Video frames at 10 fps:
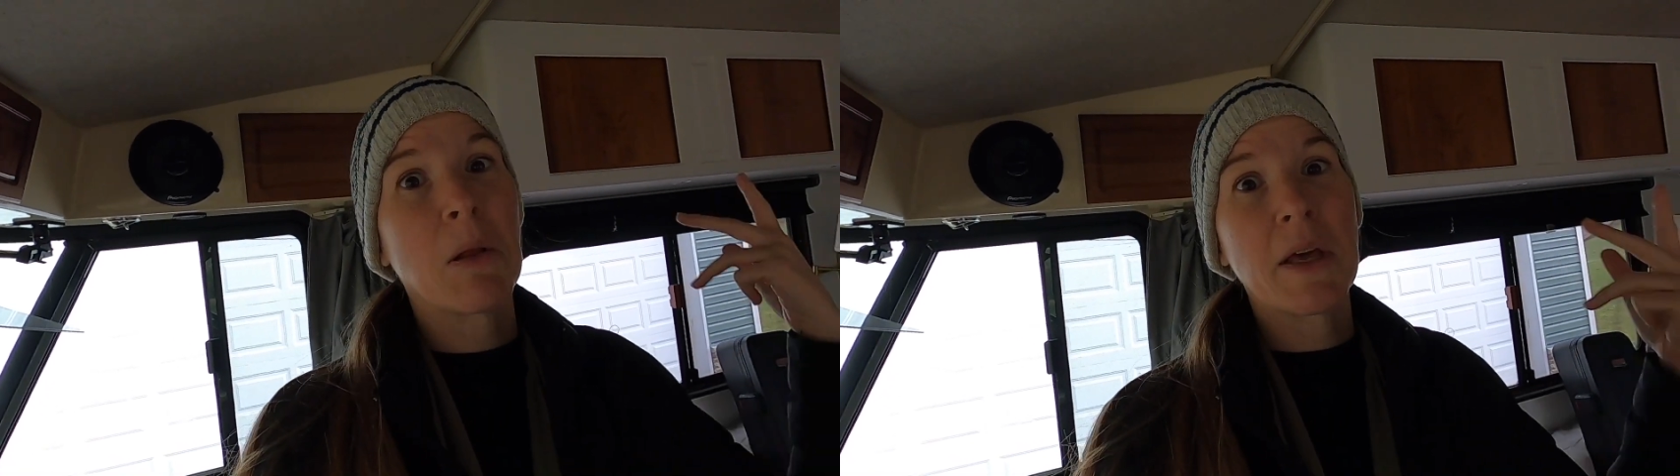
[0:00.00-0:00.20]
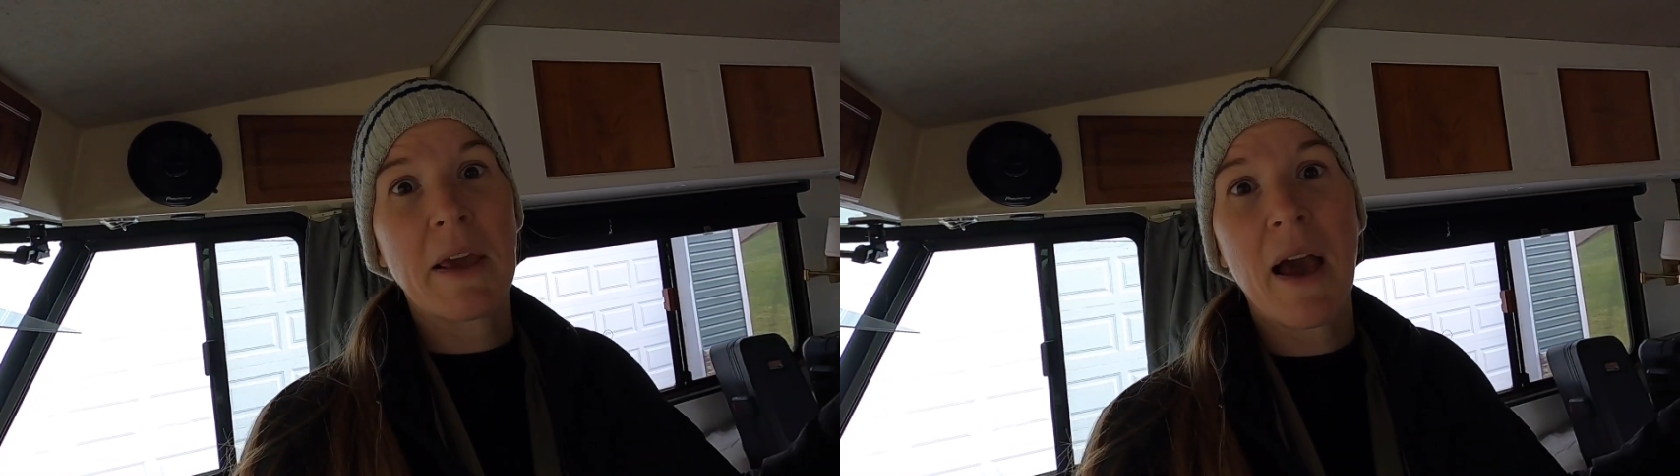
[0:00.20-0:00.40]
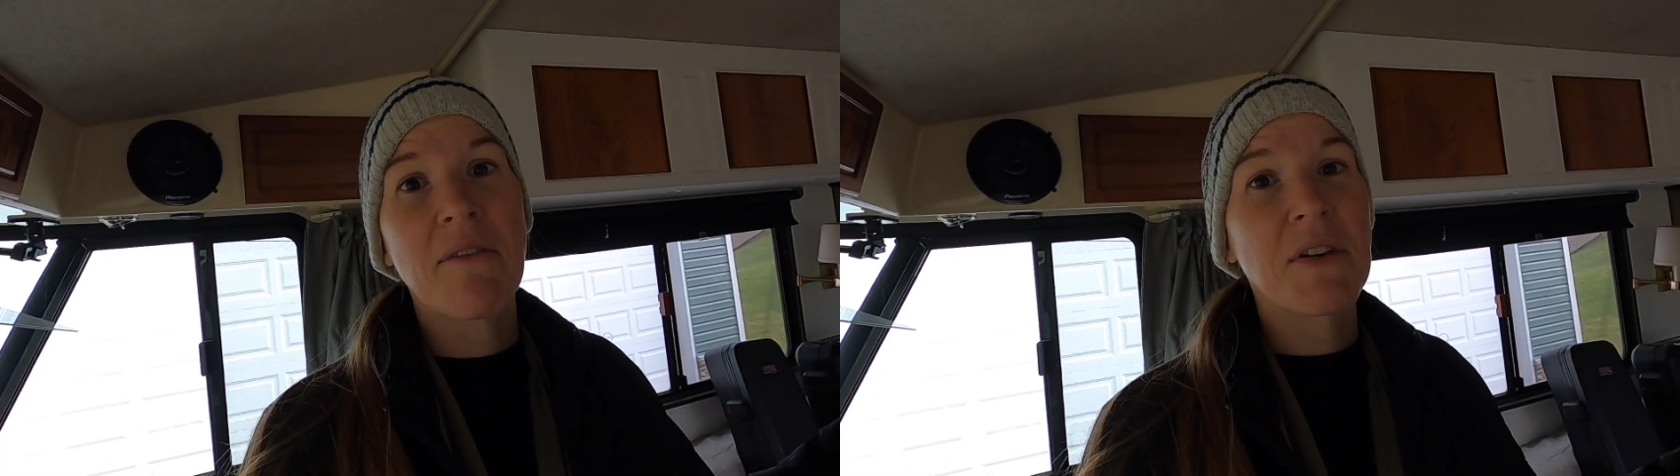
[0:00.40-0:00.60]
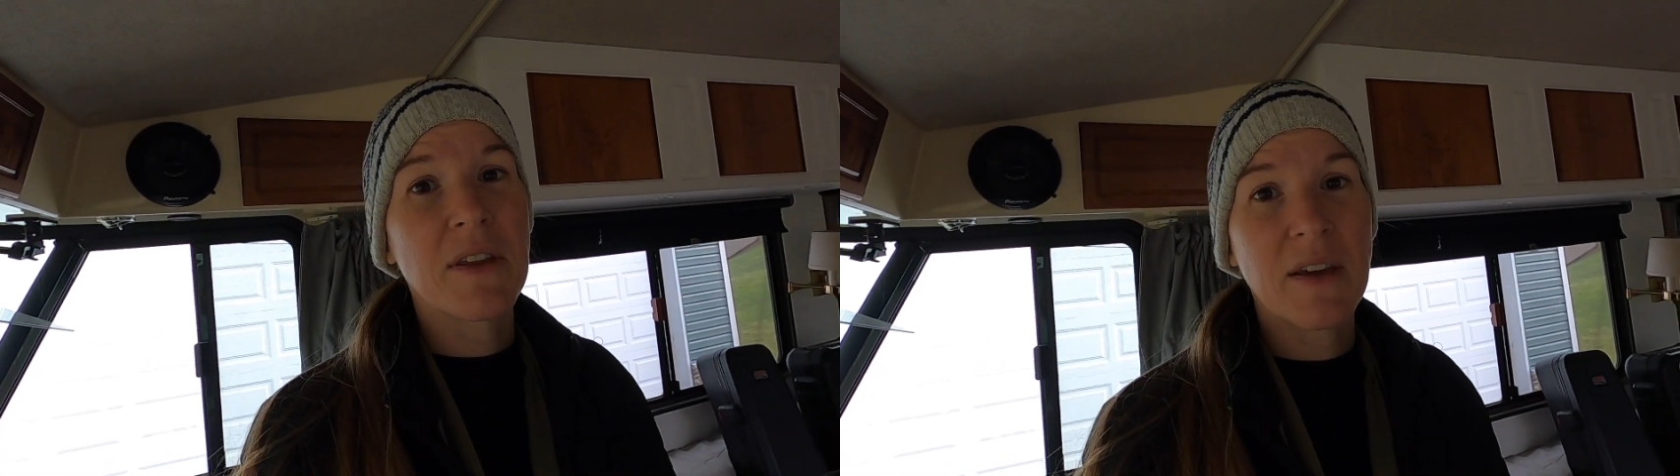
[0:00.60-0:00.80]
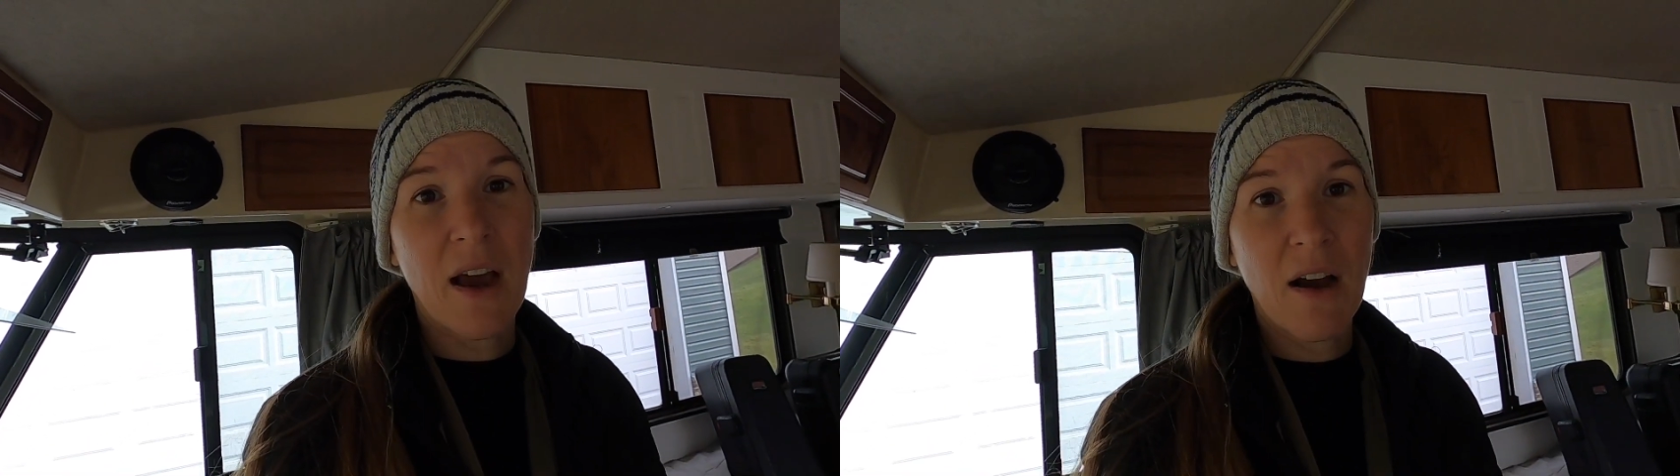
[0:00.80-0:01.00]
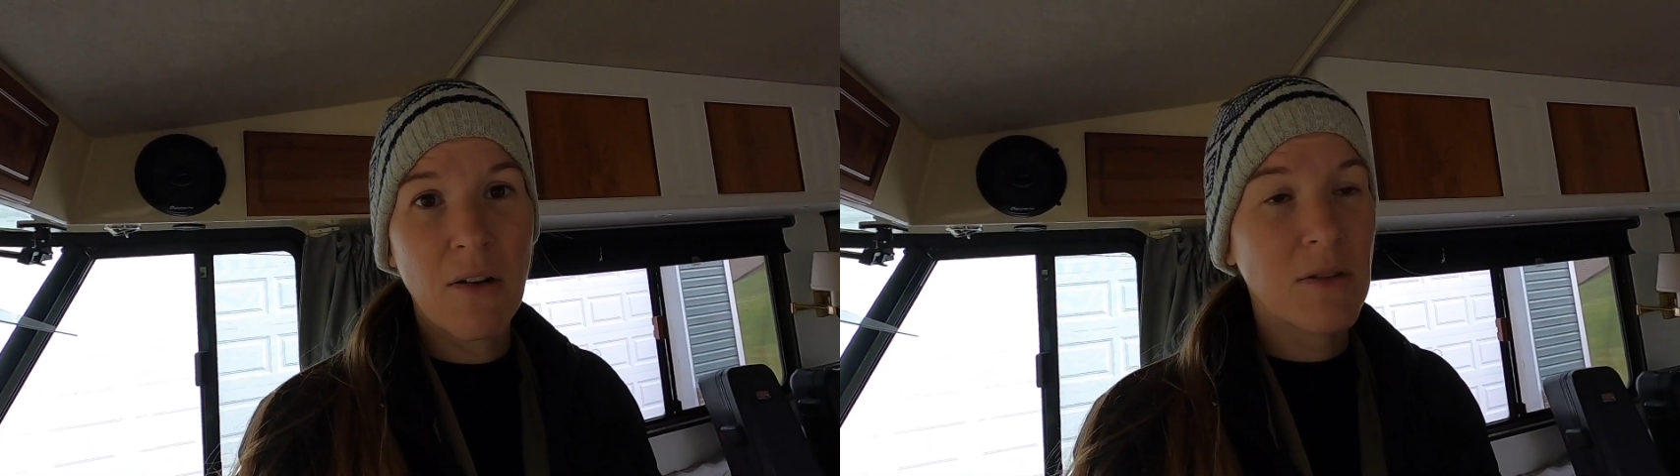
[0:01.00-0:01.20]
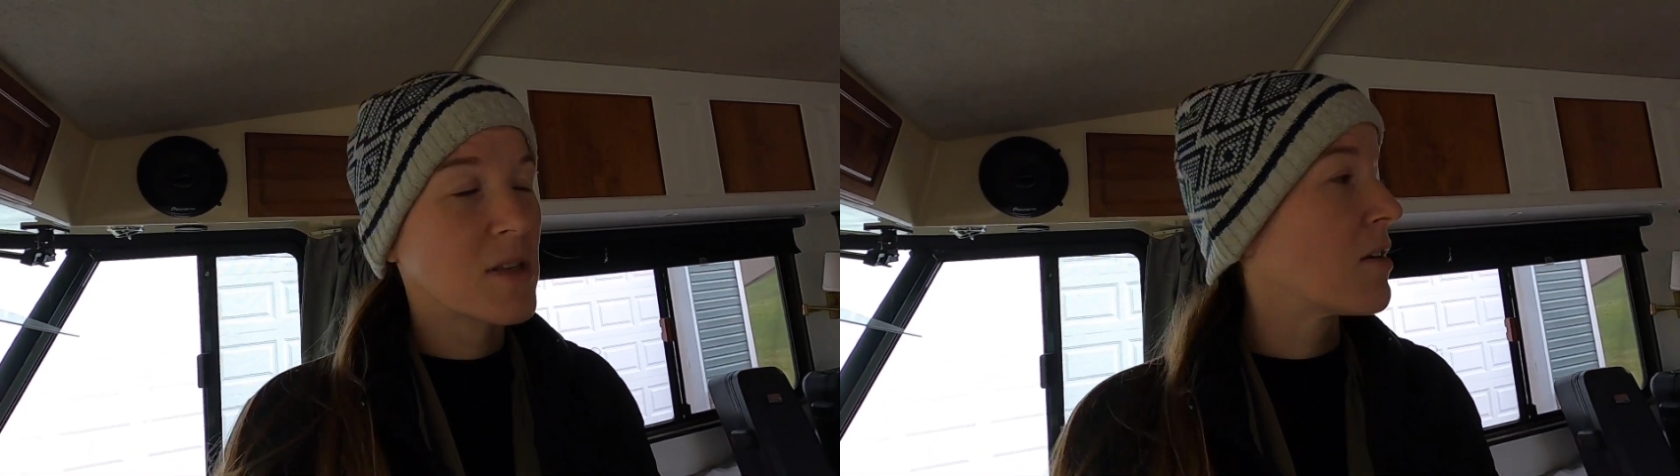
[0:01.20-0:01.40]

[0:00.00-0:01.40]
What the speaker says: pulling everything out.